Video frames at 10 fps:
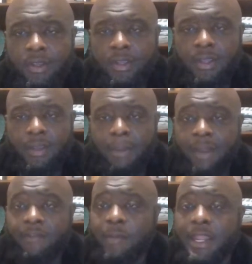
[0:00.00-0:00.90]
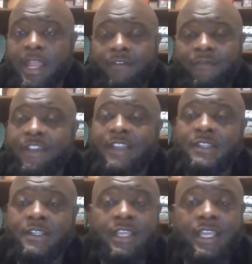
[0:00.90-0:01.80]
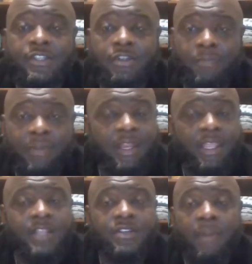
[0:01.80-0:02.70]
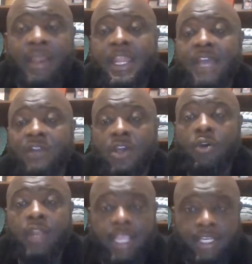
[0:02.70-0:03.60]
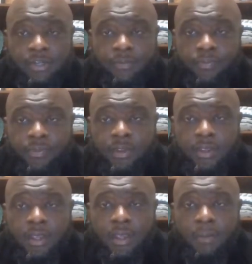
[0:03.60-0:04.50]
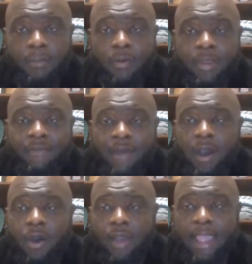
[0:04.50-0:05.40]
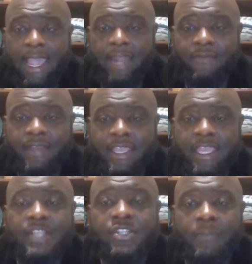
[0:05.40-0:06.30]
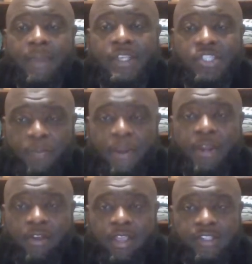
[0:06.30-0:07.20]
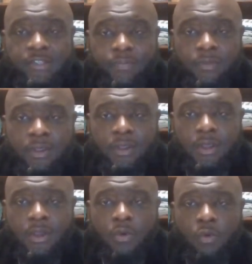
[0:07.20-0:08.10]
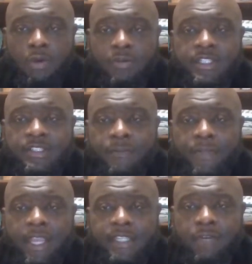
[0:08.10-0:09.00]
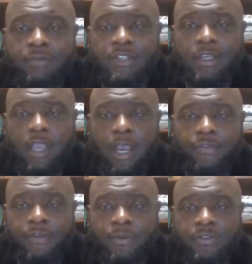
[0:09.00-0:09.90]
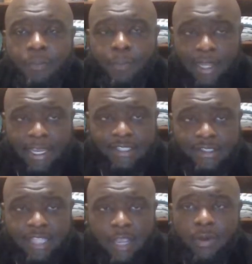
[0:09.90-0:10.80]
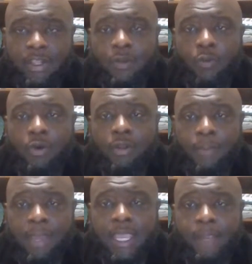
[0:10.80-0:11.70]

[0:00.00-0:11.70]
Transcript: Many of you may never visit Egypt, been to Egypt, may never go to Egypt, but we have all had an Egypt experience. Well, was there some things that was uncomfortable, some places that we didn't want to be,